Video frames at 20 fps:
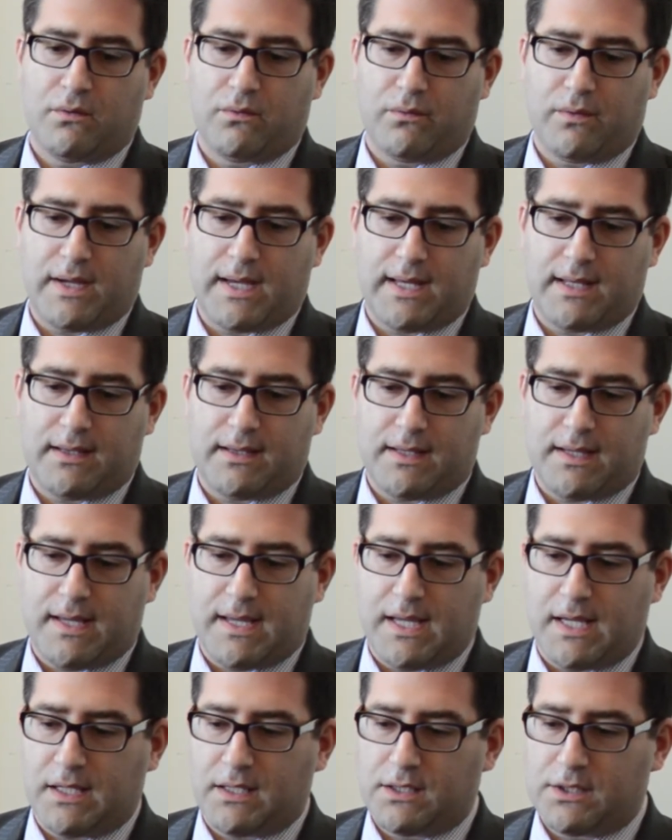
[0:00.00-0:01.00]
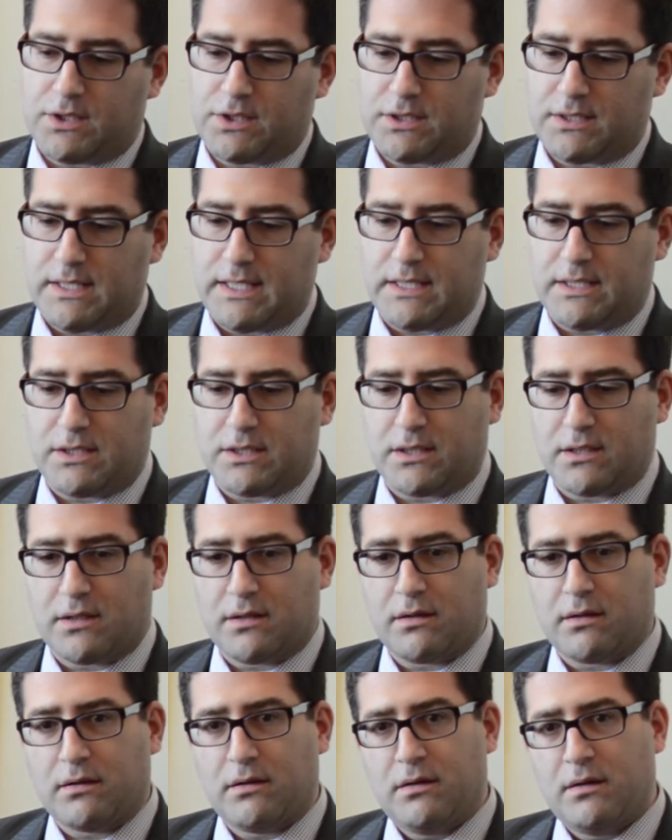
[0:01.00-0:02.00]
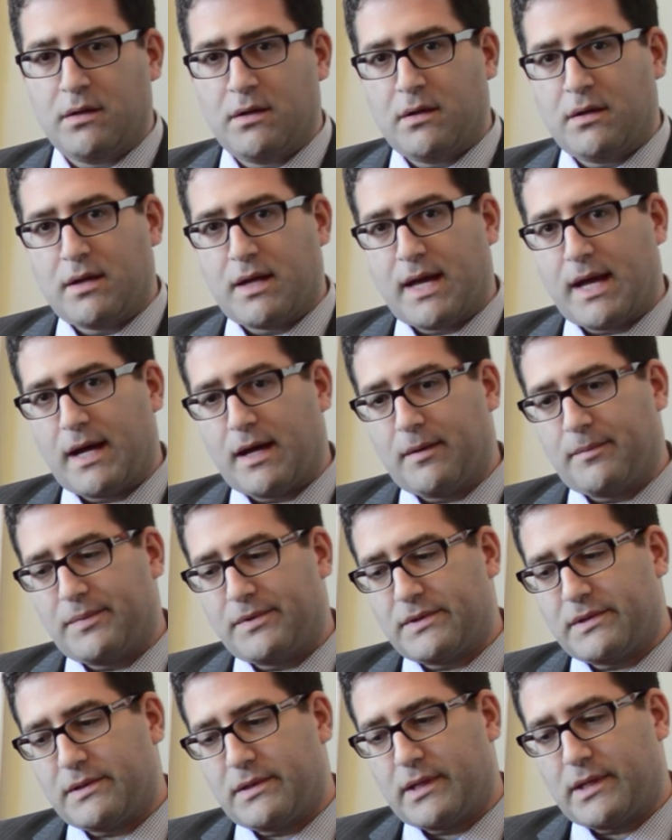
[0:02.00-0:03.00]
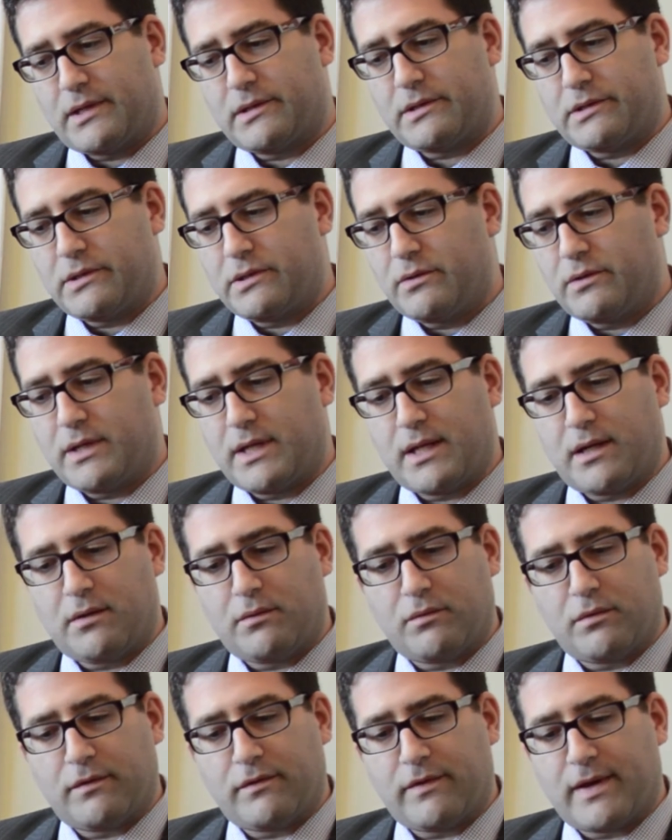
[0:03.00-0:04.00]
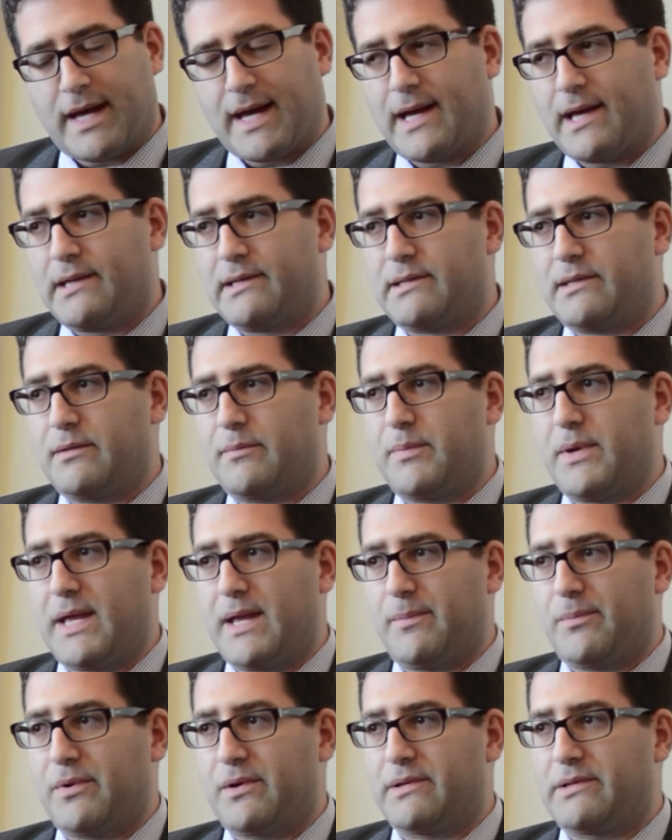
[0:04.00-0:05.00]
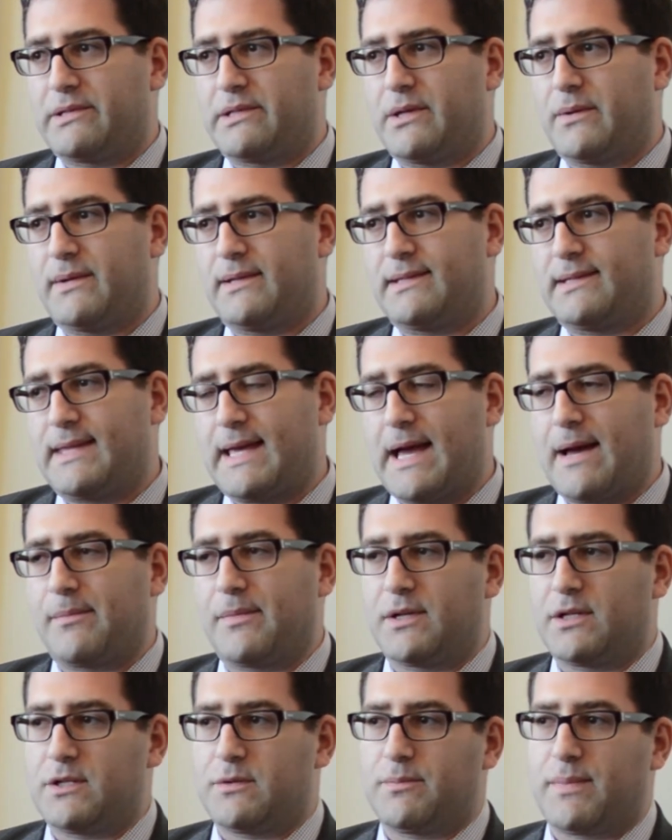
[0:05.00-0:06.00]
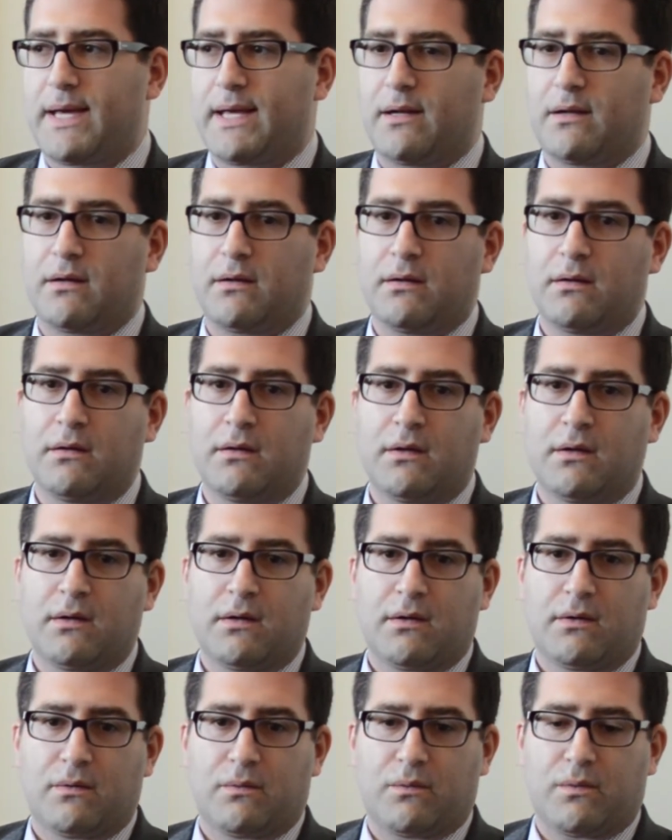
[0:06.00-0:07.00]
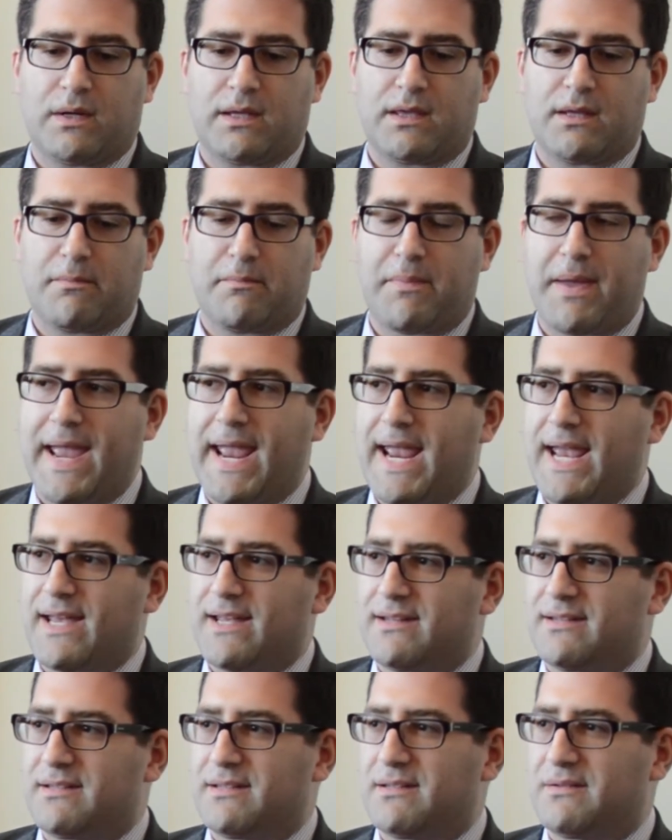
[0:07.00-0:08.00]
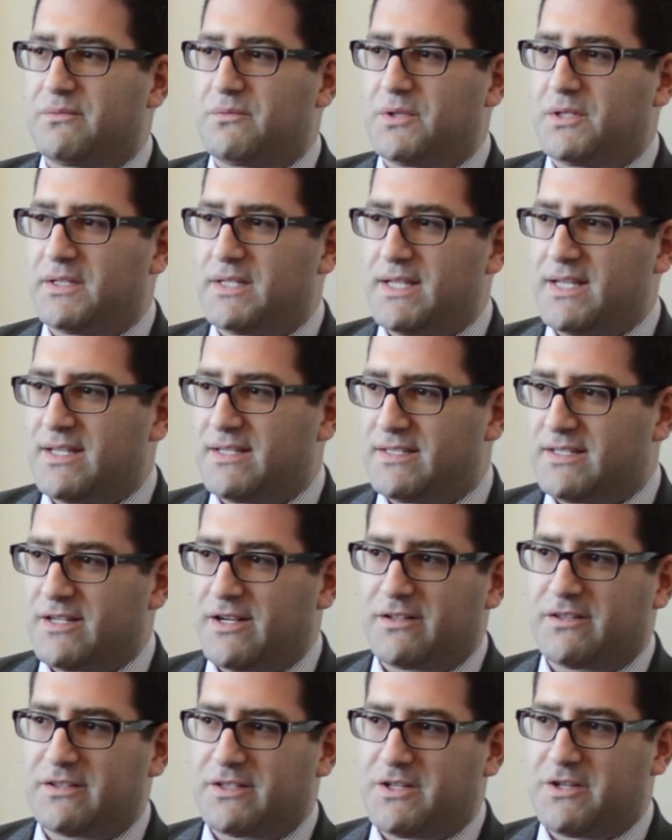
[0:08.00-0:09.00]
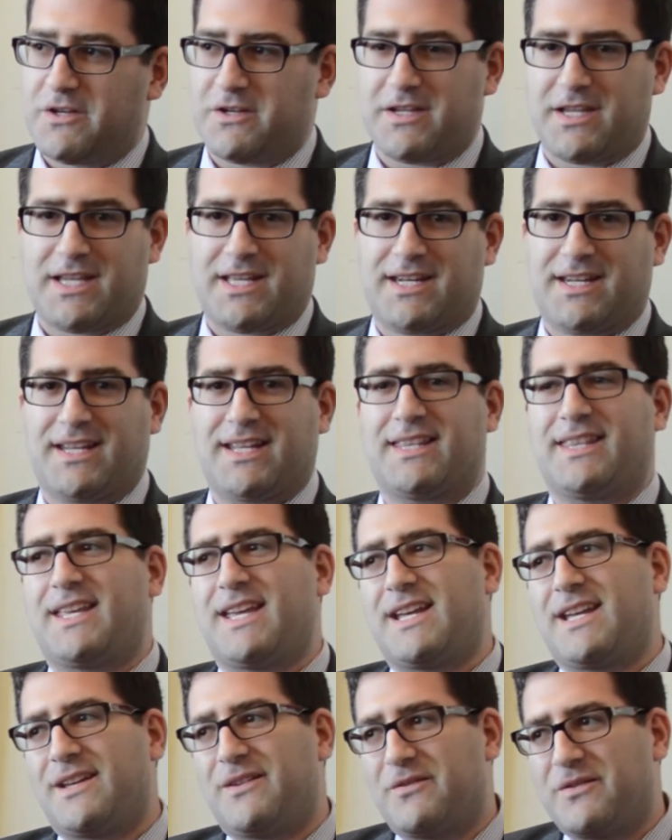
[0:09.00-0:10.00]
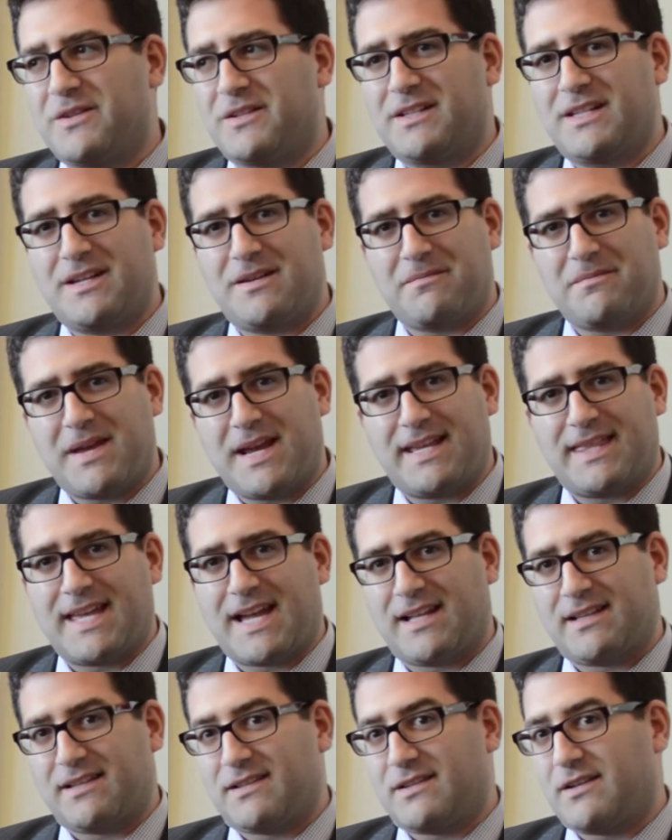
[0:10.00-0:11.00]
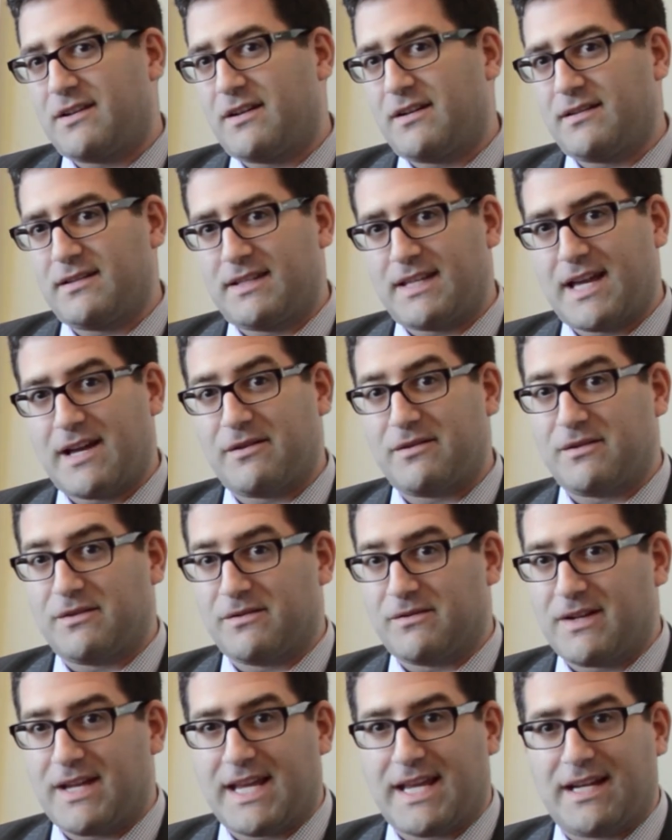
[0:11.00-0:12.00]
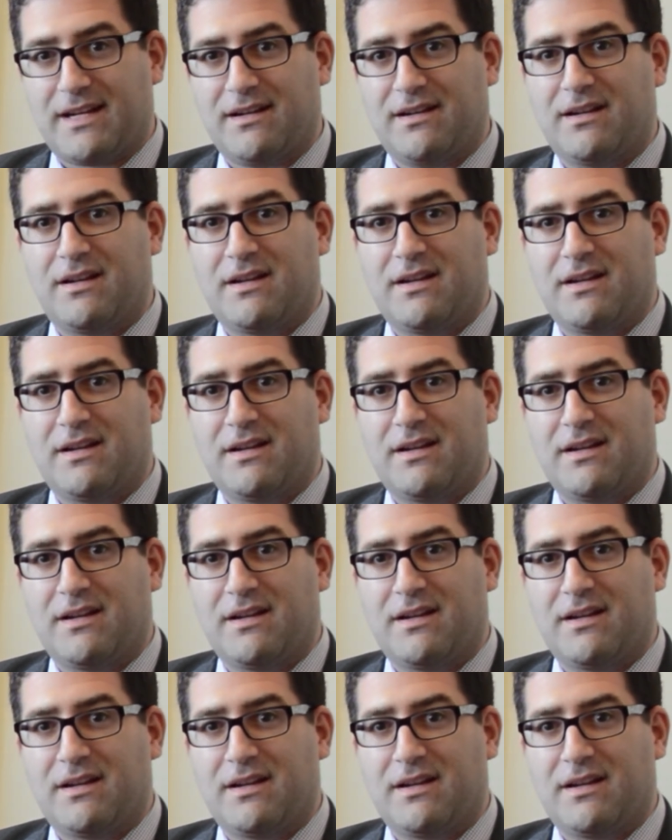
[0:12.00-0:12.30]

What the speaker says: when the English teacher helps the student revise the paper so it's that much better, when the band really starts cooking and they can really make that song sound great,